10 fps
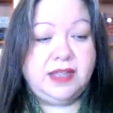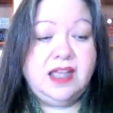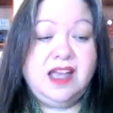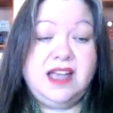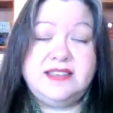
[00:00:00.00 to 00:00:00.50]

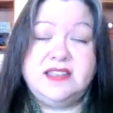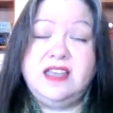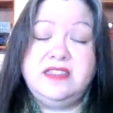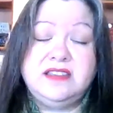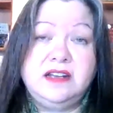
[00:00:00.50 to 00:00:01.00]
I saw
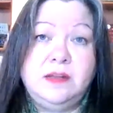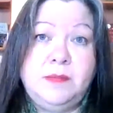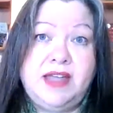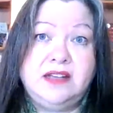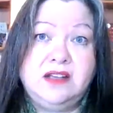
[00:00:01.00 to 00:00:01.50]
this on A
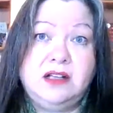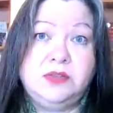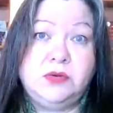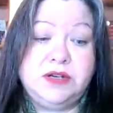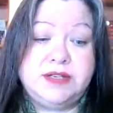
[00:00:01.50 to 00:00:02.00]
Man Called
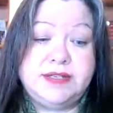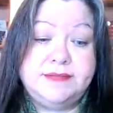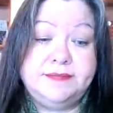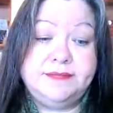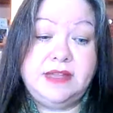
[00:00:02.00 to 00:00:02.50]
Horse
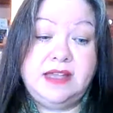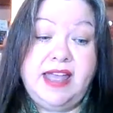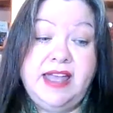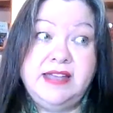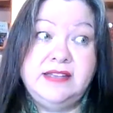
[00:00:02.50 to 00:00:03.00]

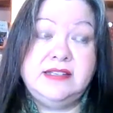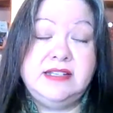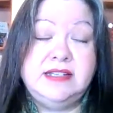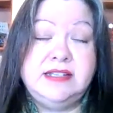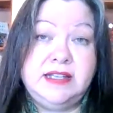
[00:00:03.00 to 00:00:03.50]
and
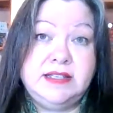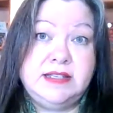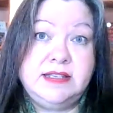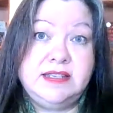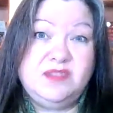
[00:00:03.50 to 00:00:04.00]
in
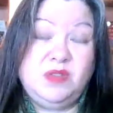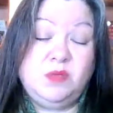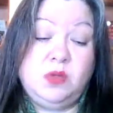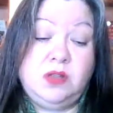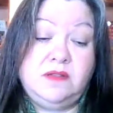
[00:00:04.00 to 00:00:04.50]
Dances with
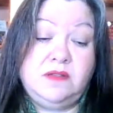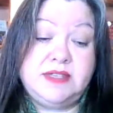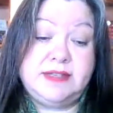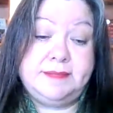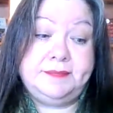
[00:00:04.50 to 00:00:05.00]

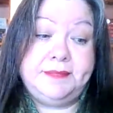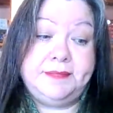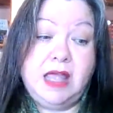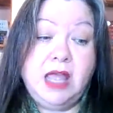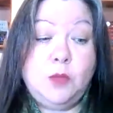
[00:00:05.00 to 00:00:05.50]
Wolves.
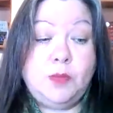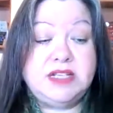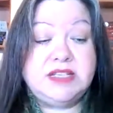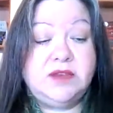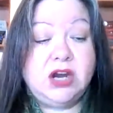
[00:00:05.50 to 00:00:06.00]
But
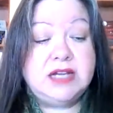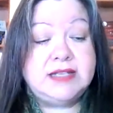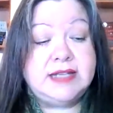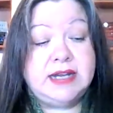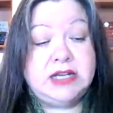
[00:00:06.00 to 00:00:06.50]
as far as
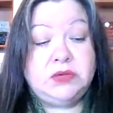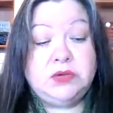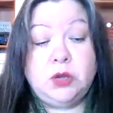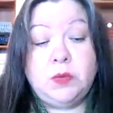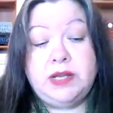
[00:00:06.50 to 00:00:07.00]
I knew,
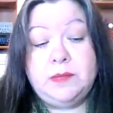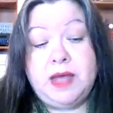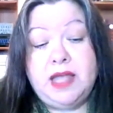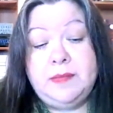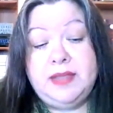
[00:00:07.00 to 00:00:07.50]
no one in my
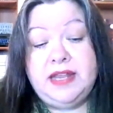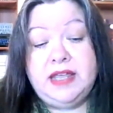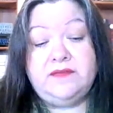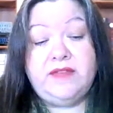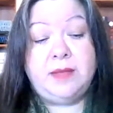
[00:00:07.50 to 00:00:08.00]

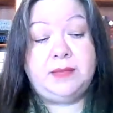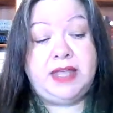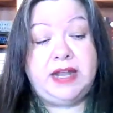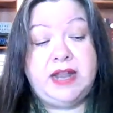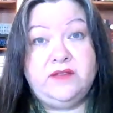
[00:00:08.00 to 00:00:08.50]
immediate family
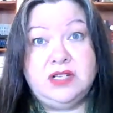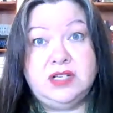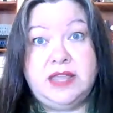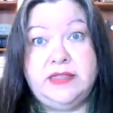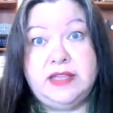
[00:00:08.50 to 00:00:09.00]
had ever
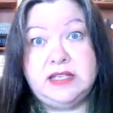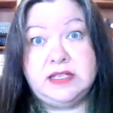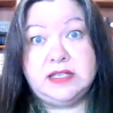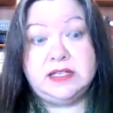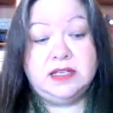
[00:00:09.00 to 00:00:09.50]
done this.